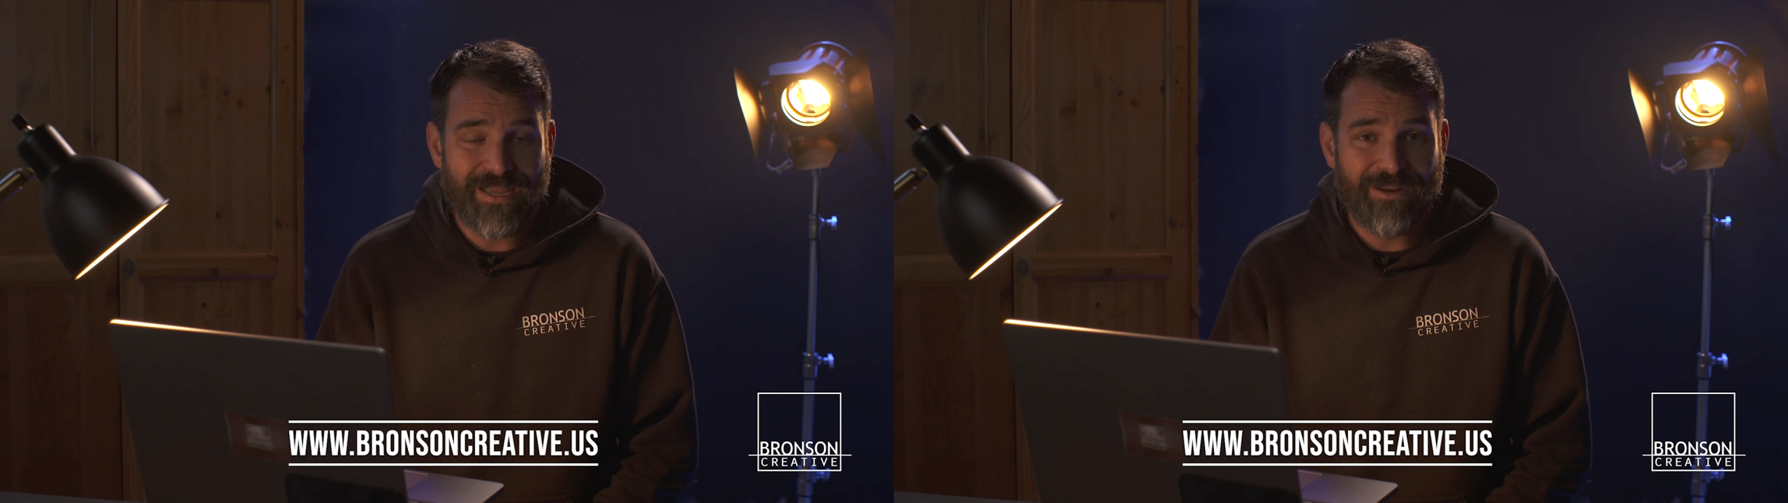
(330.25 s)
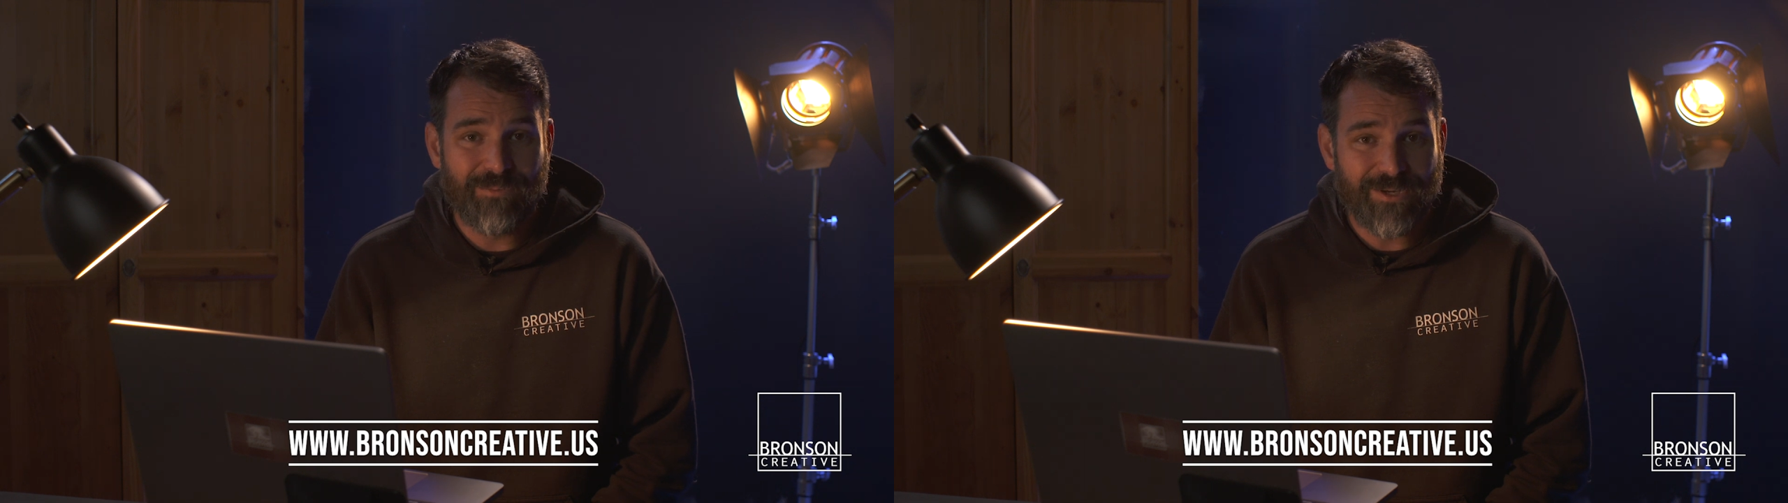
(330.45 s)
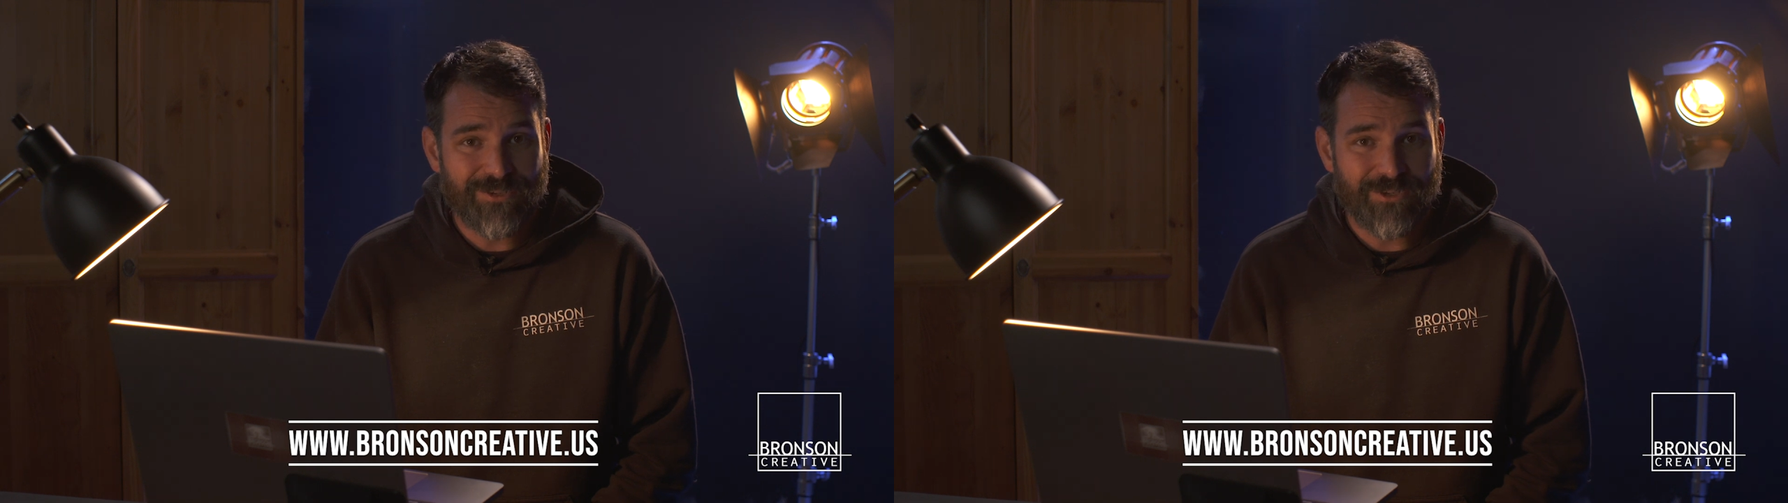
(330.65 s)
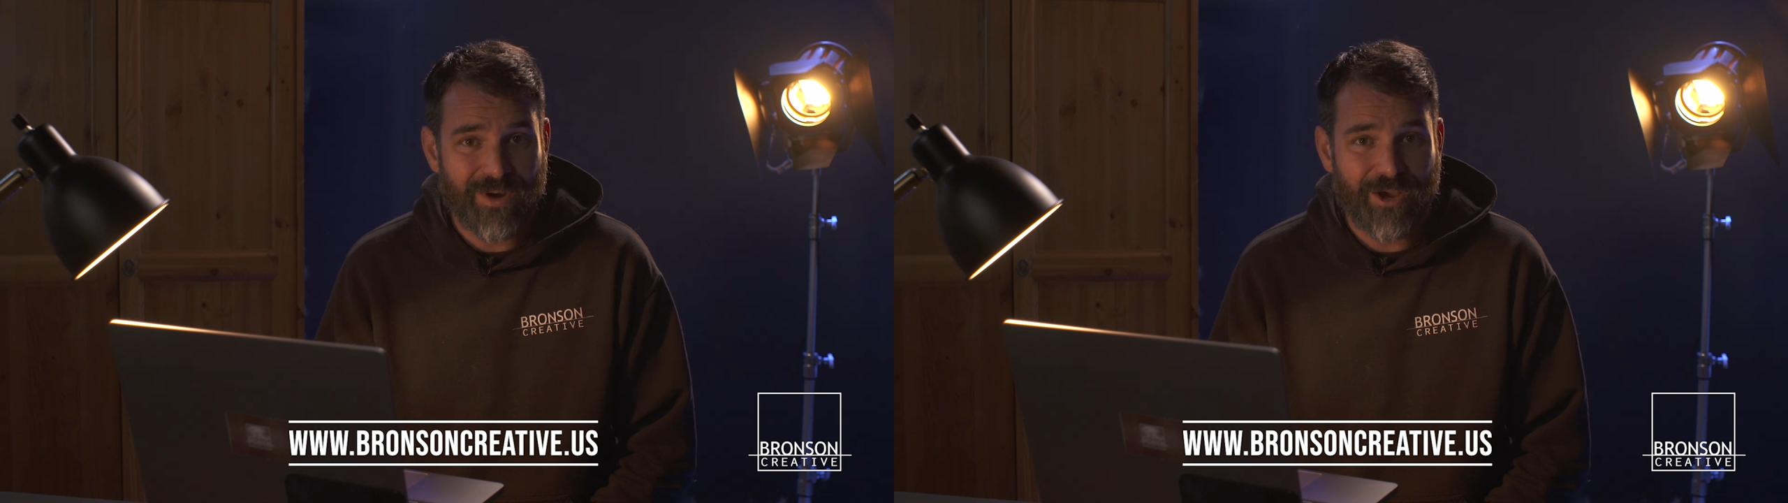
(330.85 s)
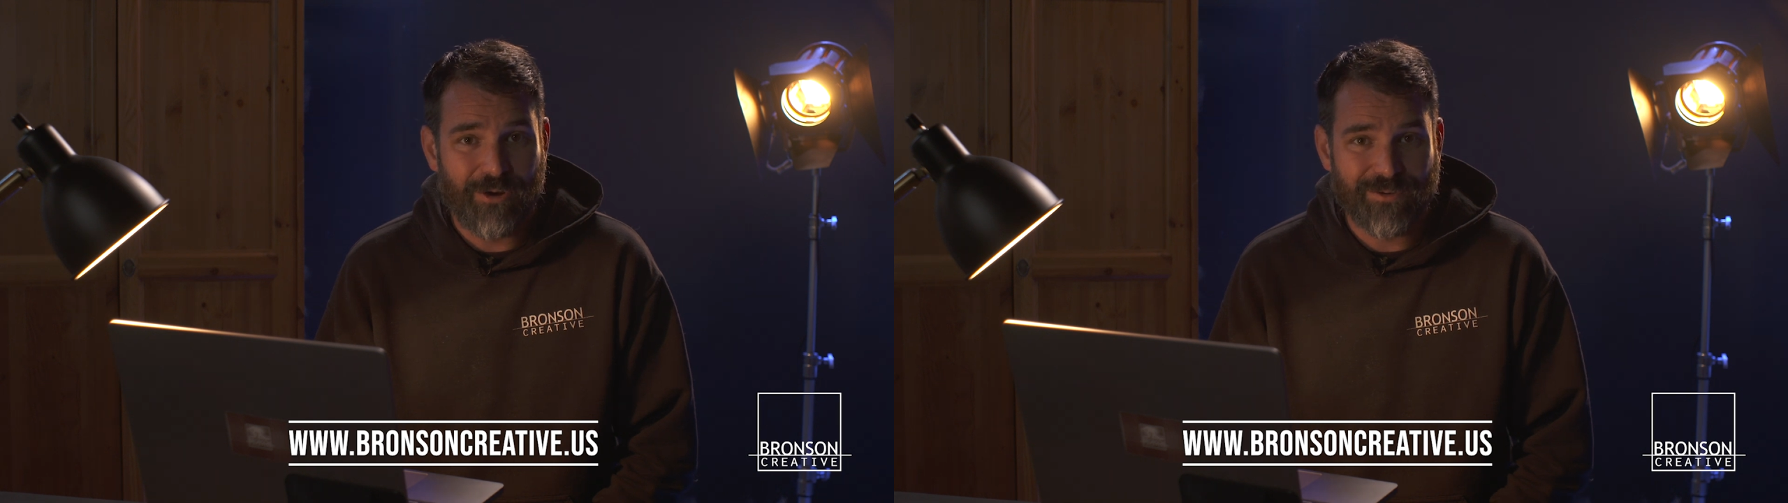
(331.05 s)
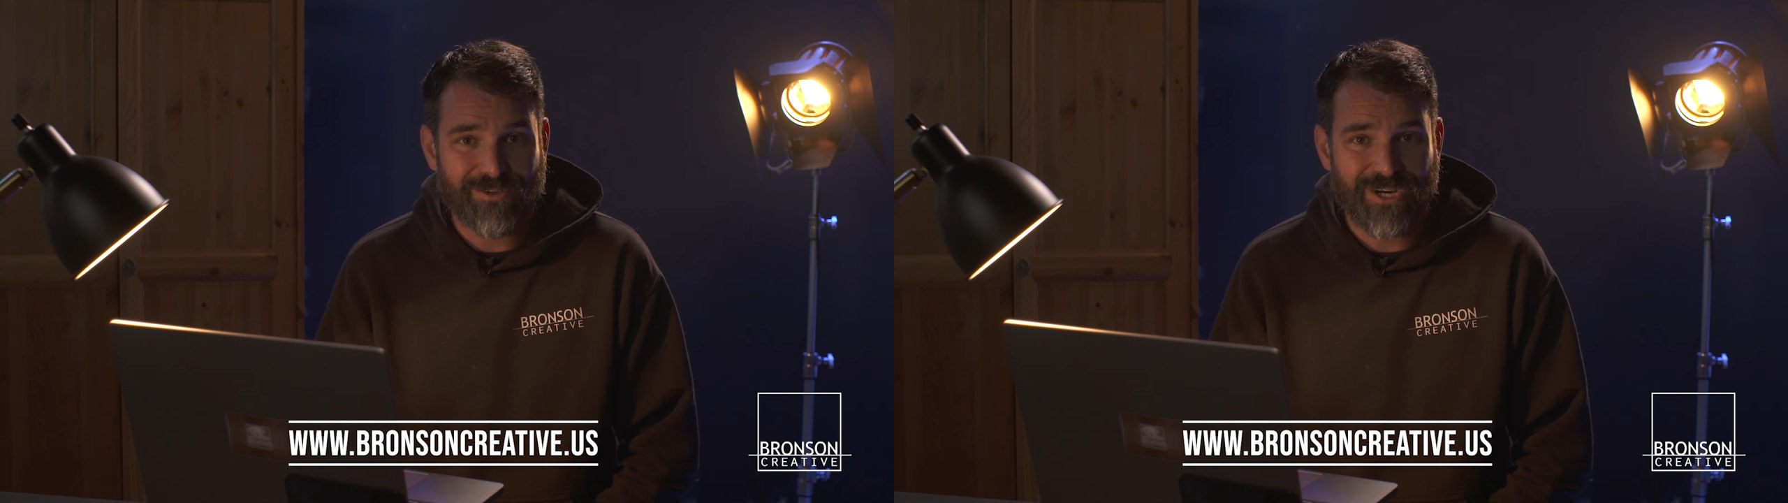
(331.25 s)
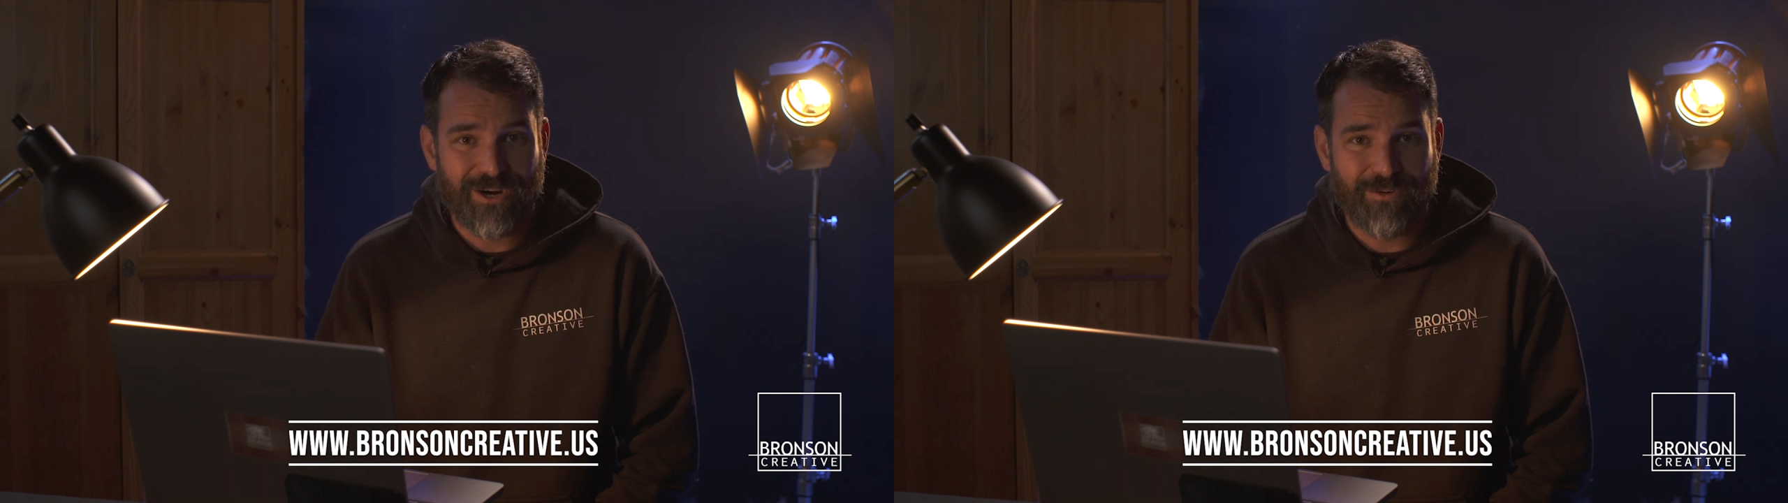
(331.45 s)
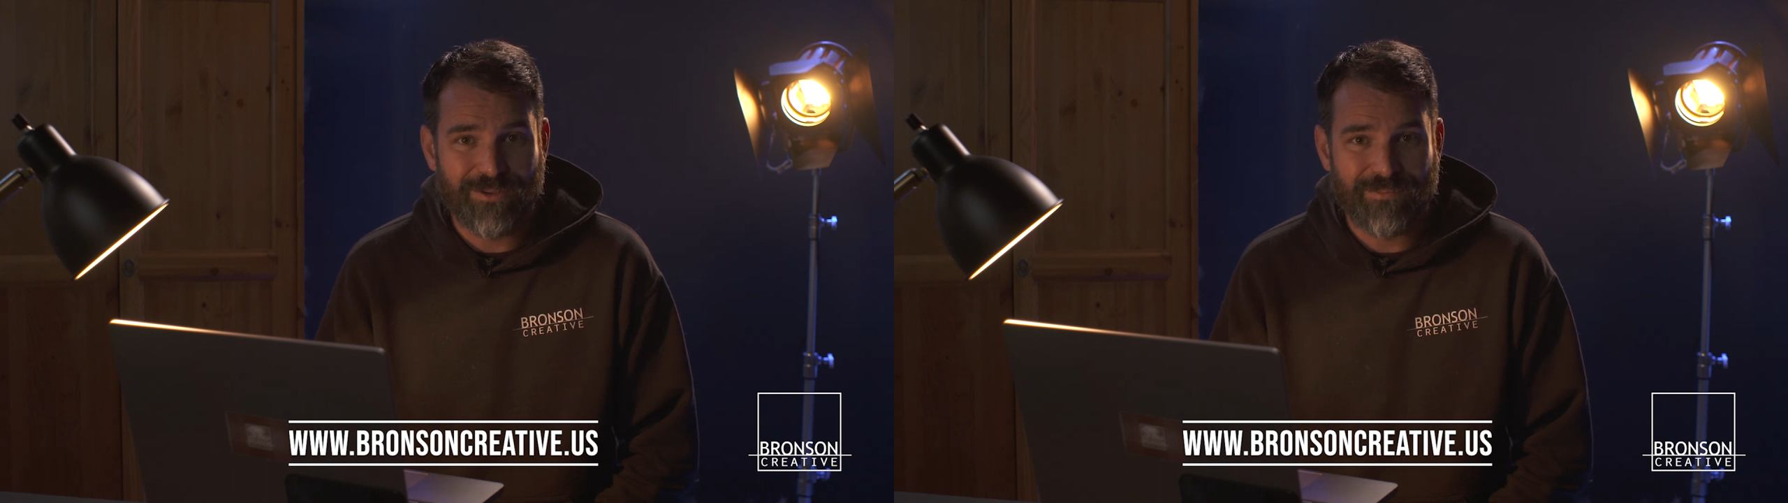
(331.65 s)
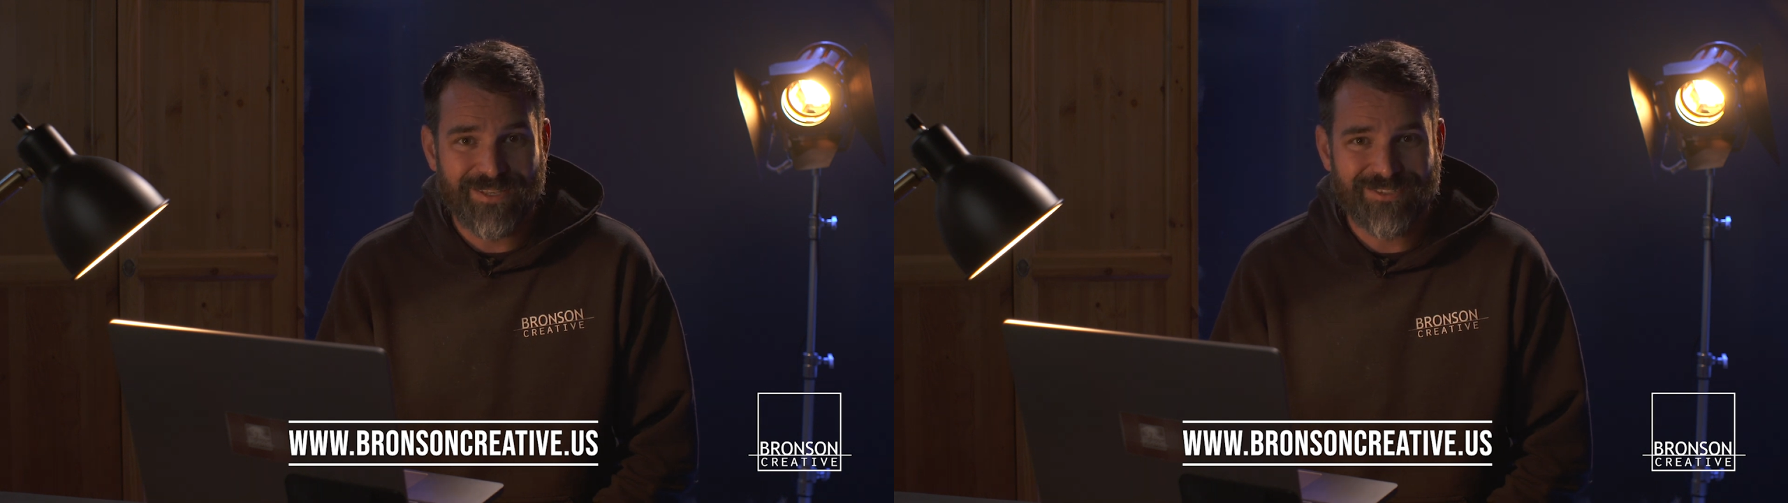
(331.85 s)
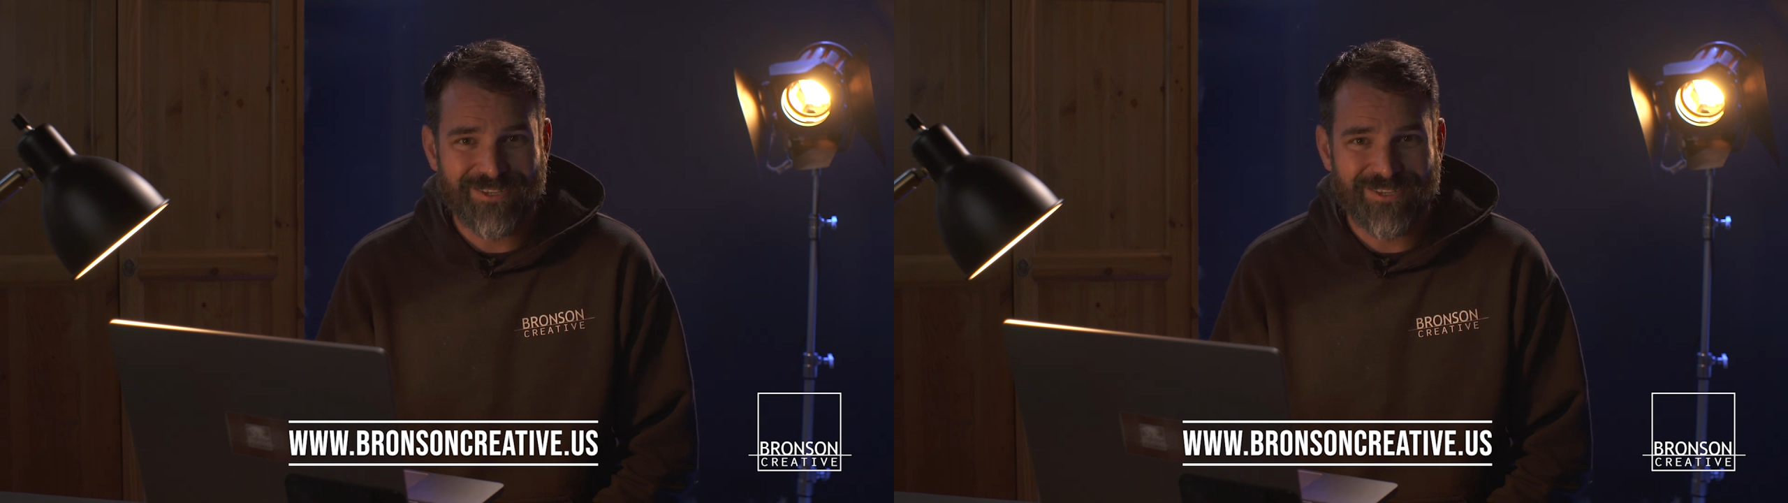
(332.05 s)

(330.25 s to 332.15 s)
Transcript: and when you do, I hope you'll share it with me.